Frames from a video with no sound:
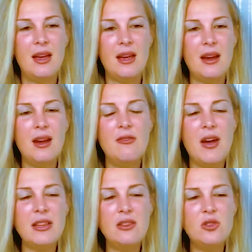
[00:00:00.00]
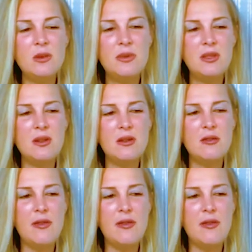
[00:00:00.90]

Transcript: And I invite you to observe